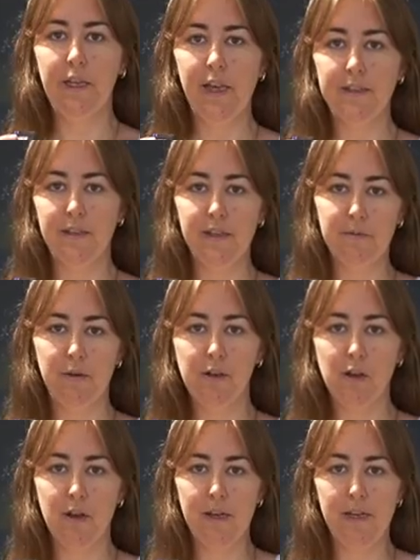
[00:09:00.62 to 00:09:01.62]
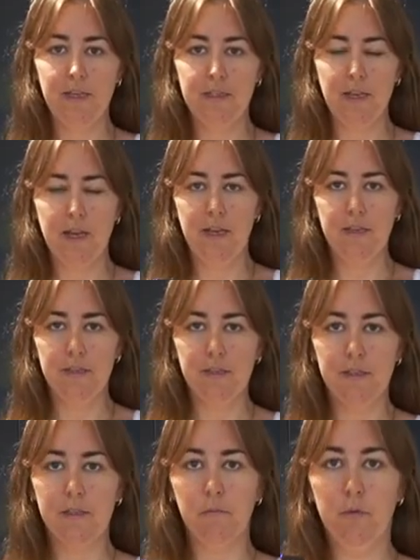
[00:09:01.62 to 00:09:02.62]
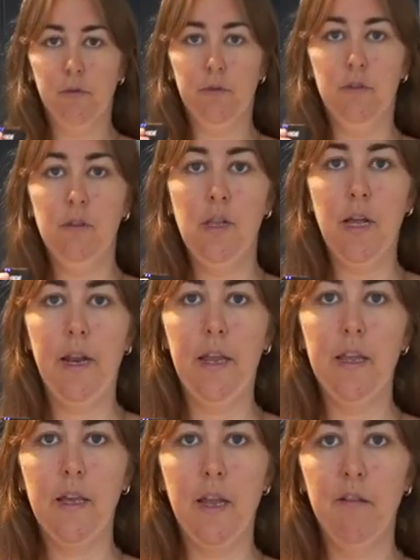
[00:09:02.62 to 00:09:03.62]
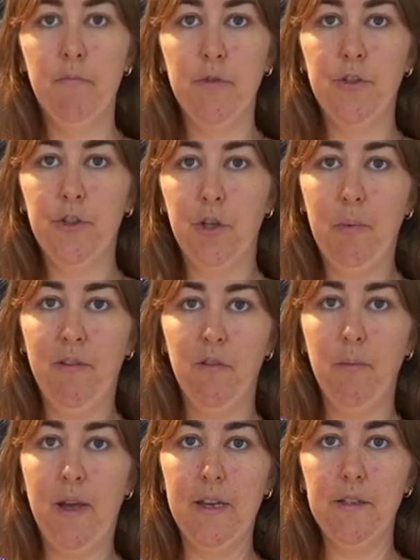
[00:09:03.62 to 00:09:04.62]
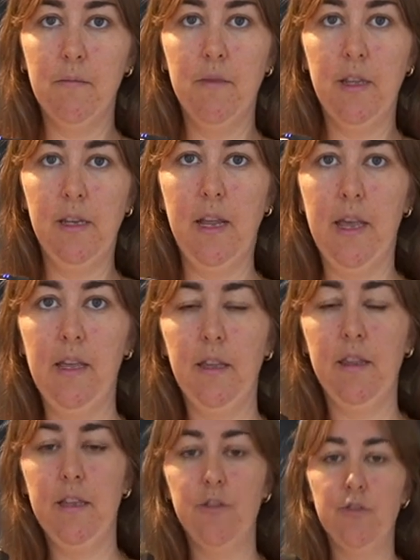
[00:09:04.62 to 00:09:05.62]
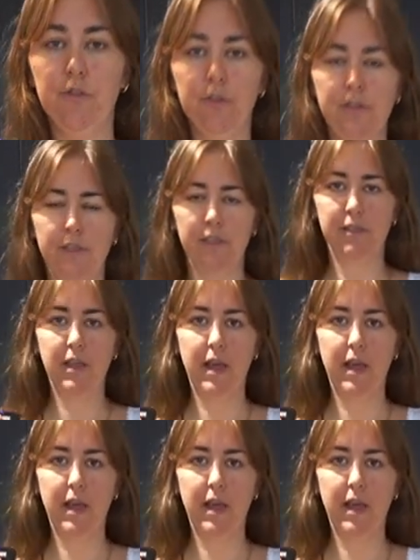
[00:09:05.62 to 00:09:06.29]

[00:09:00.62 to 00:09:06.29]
Okay, so this one I got in a size small, and I can kind of bunch it up if I wear something like these shorts that's